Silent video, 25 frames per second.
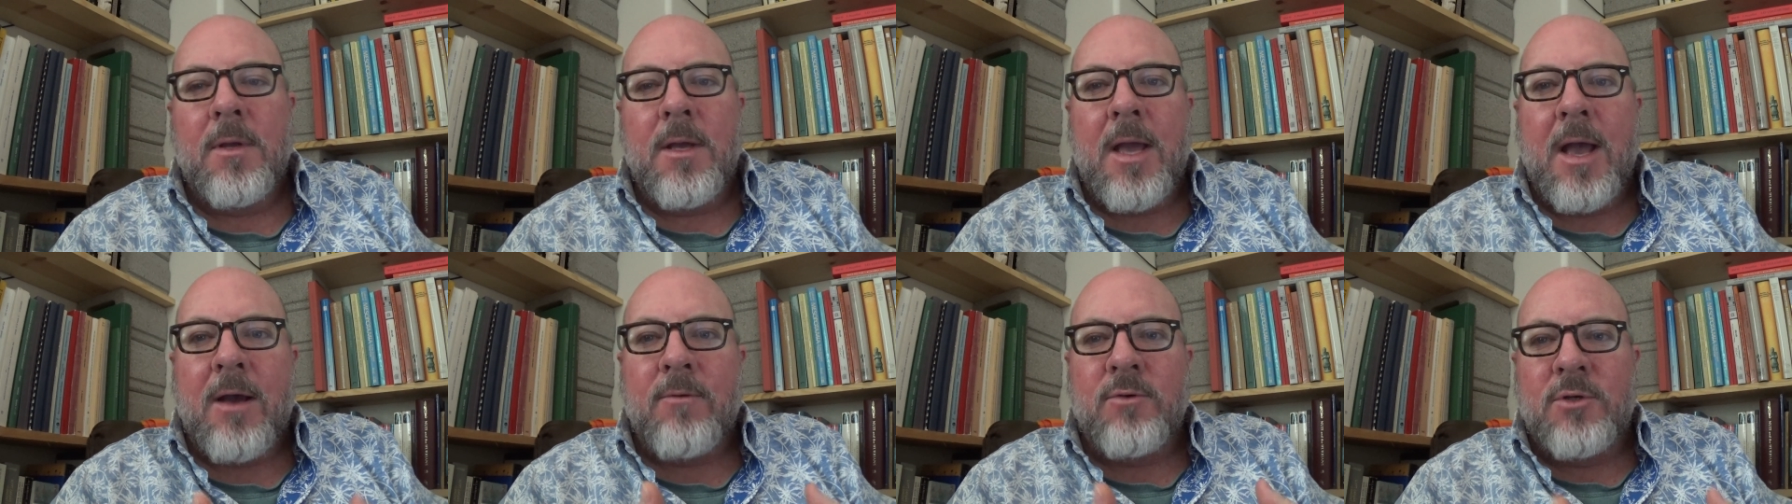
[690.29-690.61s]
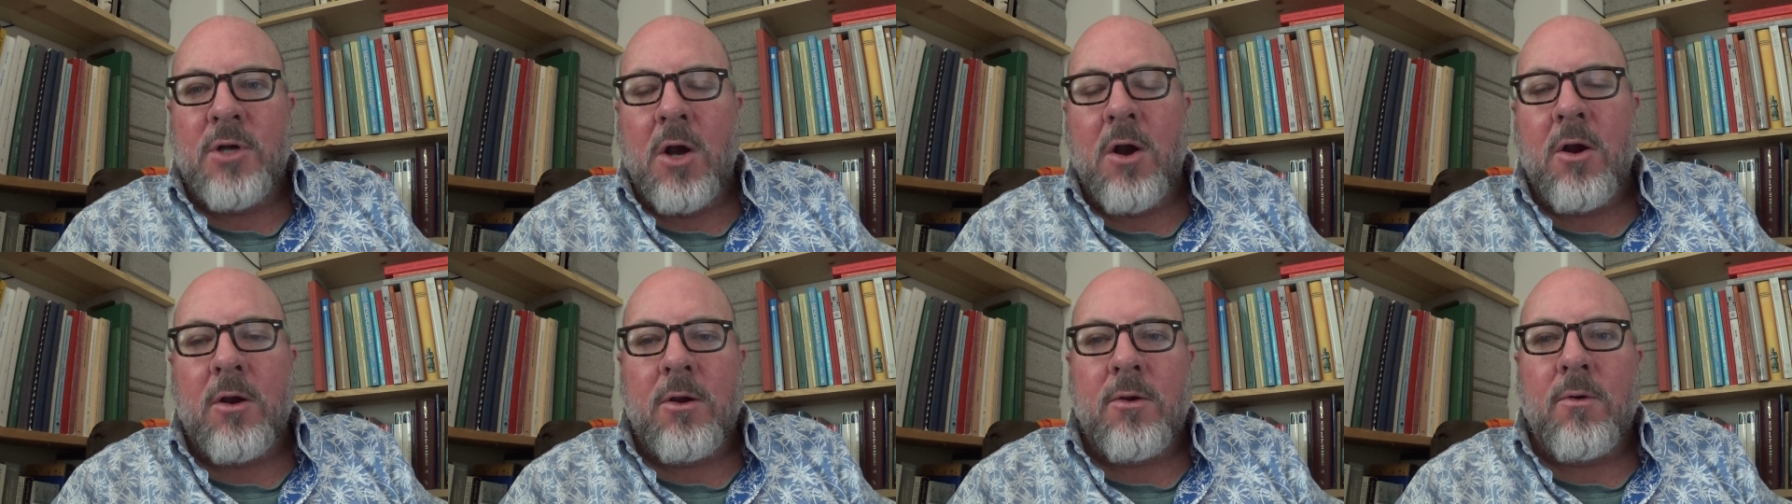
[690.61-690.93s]
How
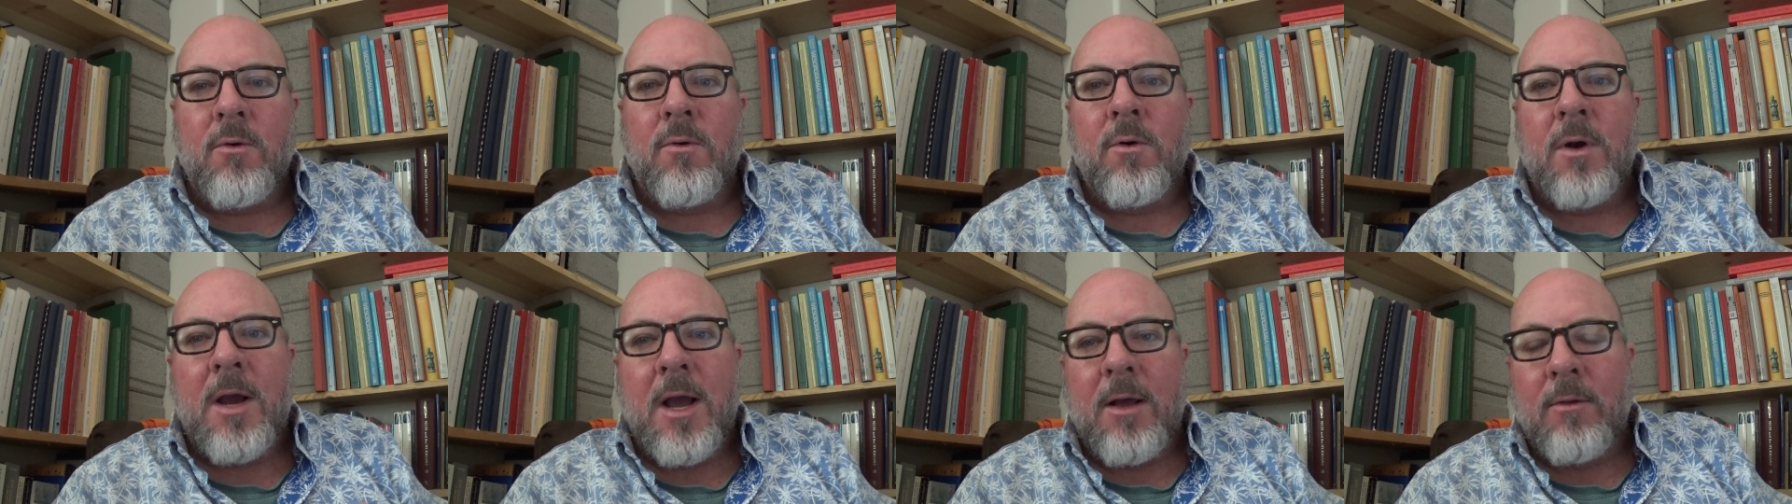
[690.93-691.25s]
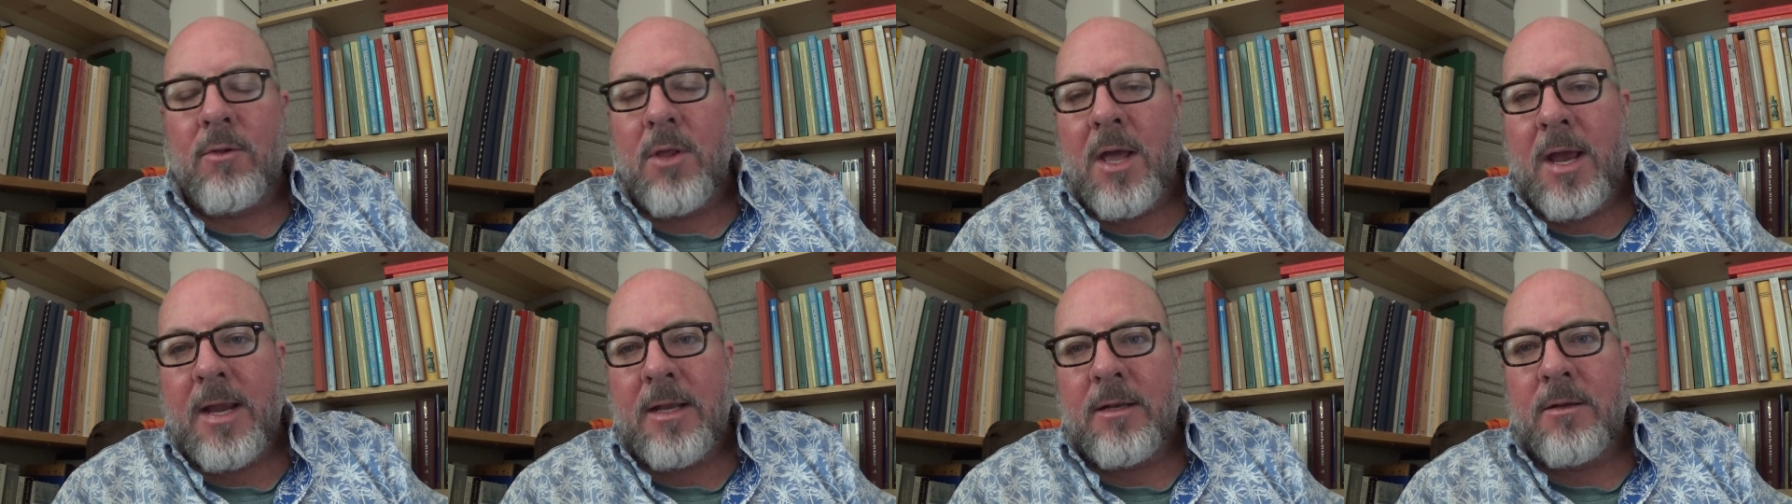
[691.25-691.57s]
dark or how
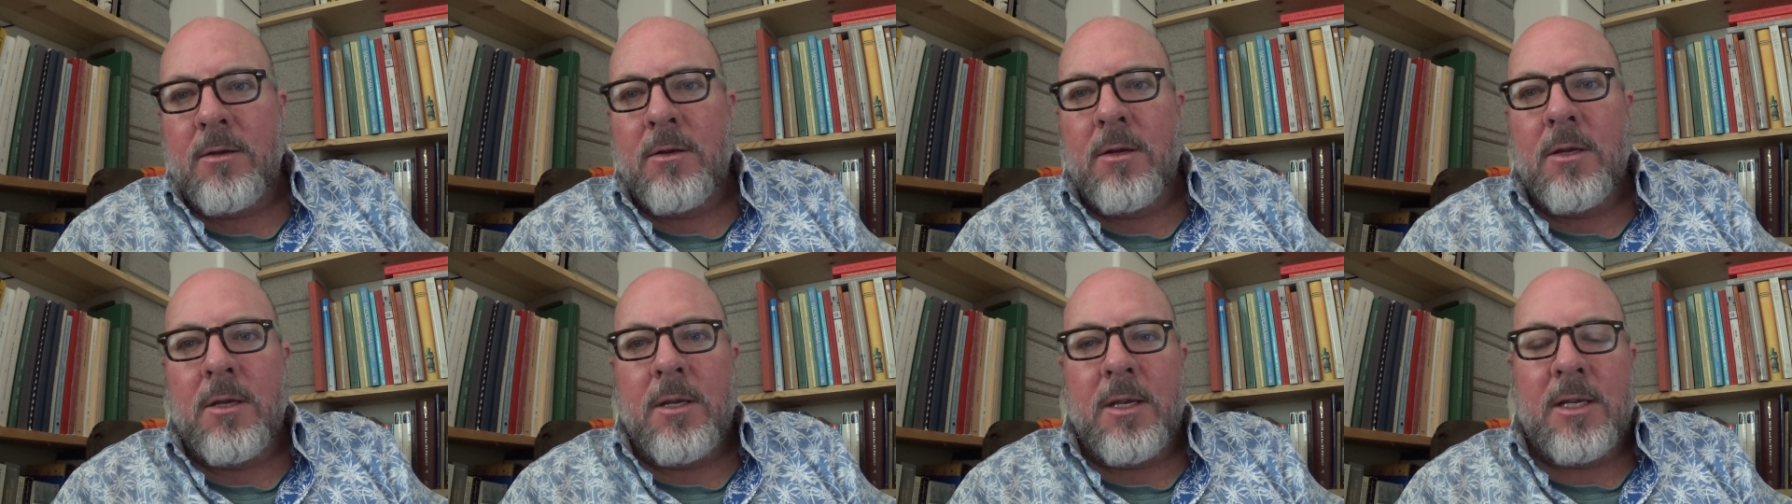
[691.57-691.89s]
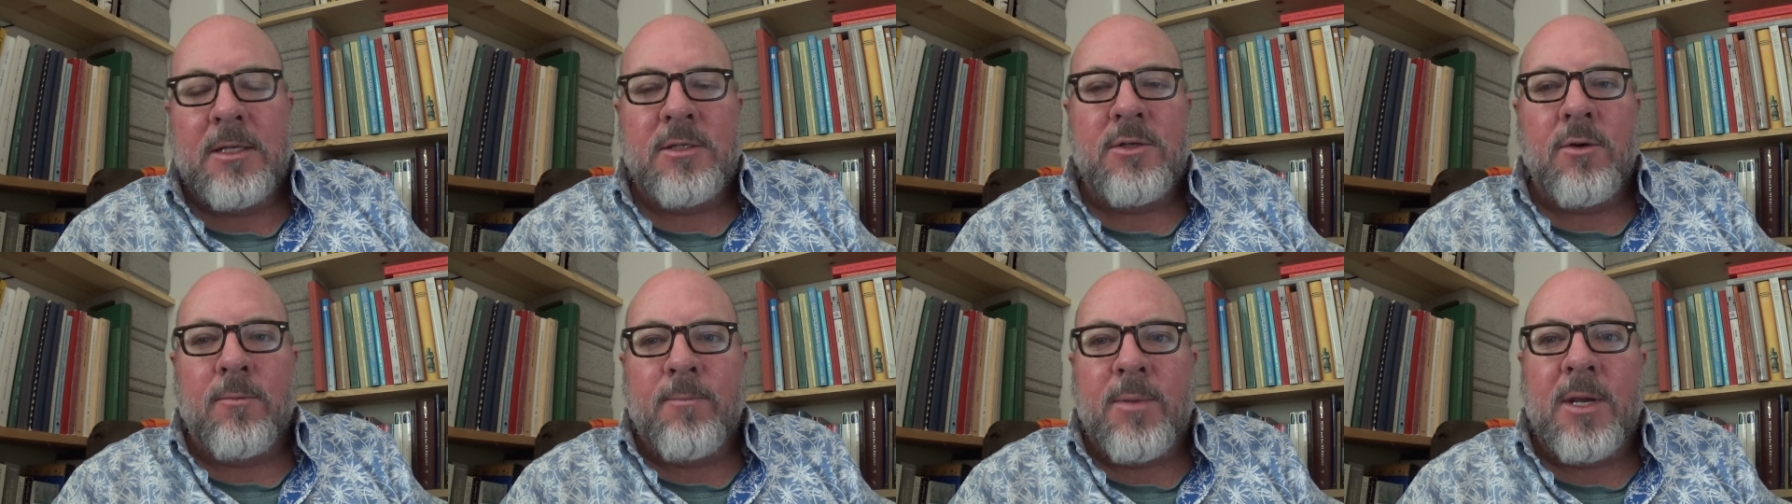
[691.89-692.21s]
light
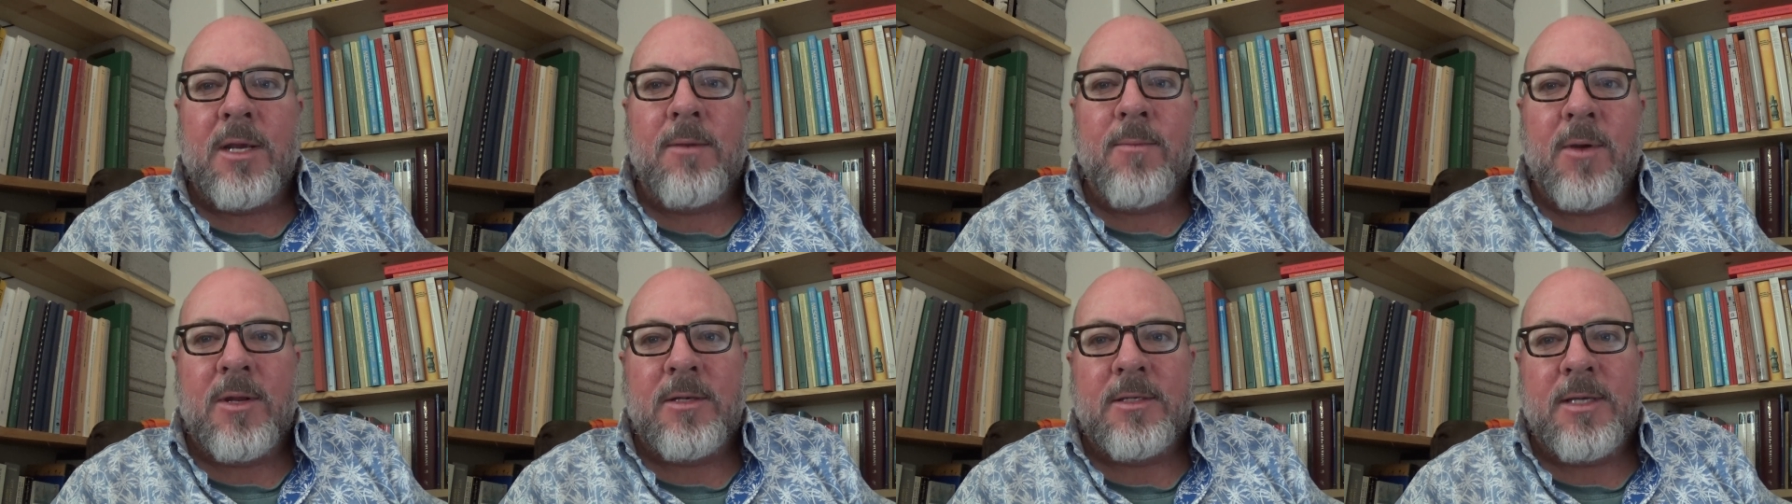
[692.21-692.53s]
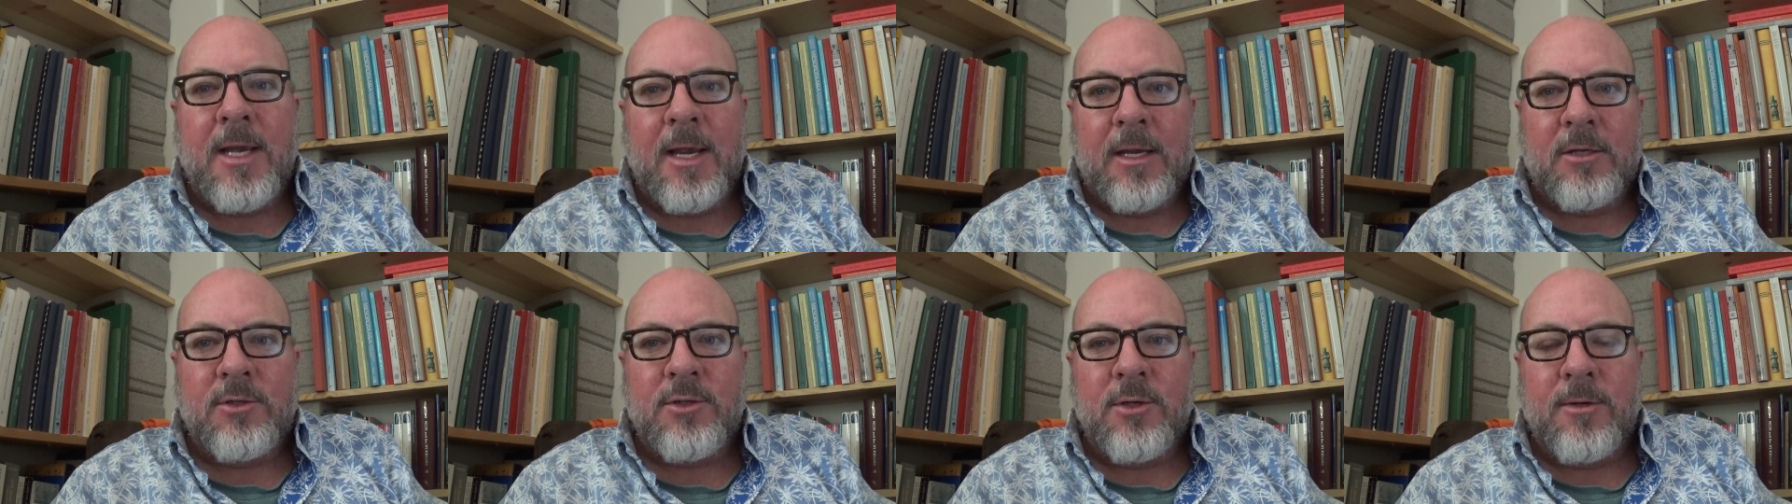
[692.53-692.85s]
is your
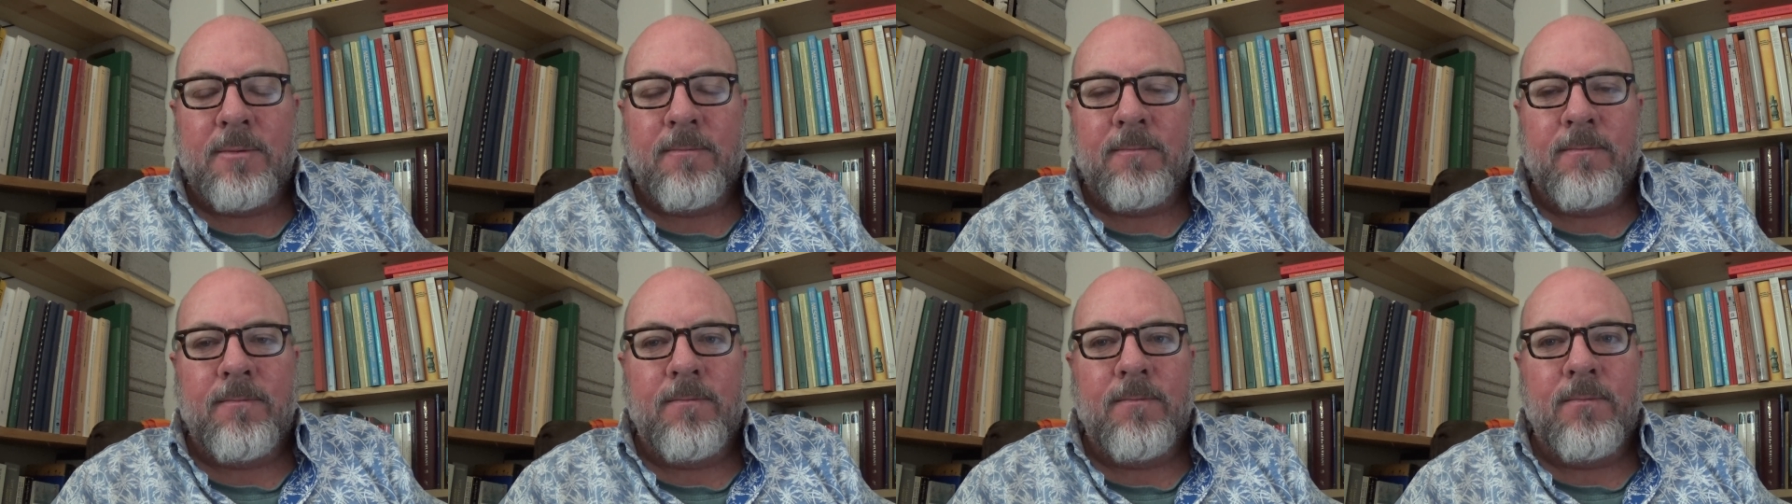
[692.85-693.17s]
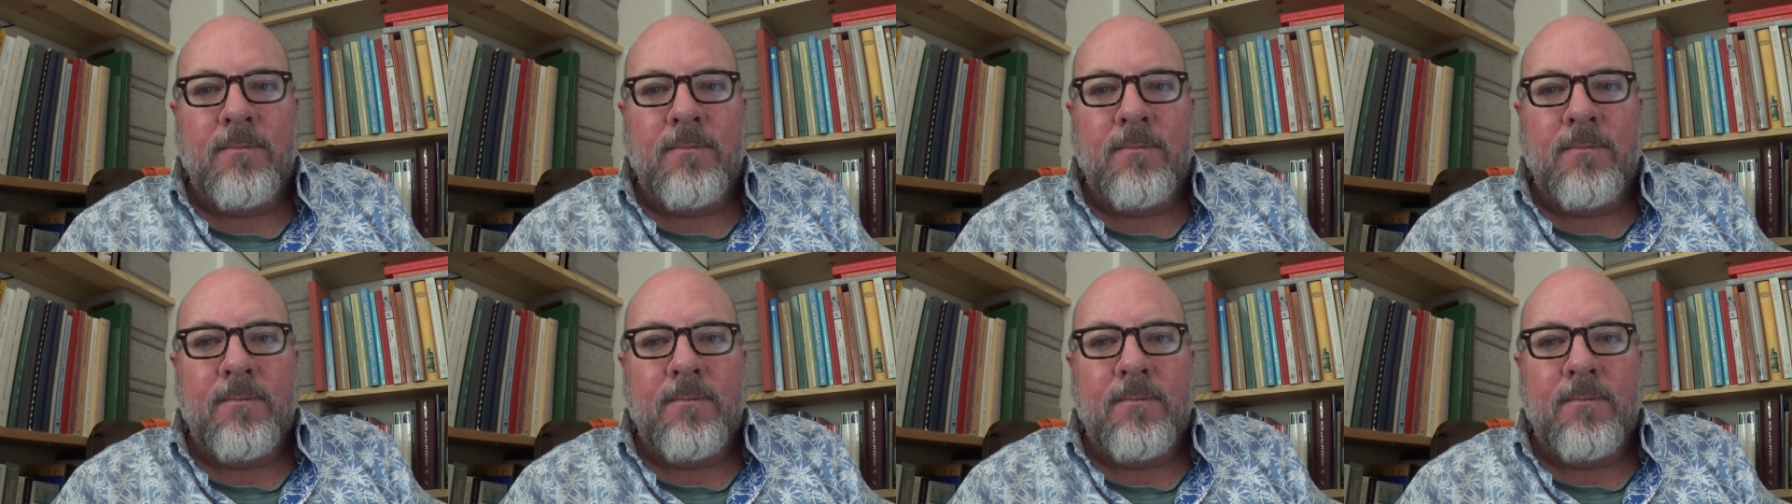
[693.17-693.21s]
pigmentation?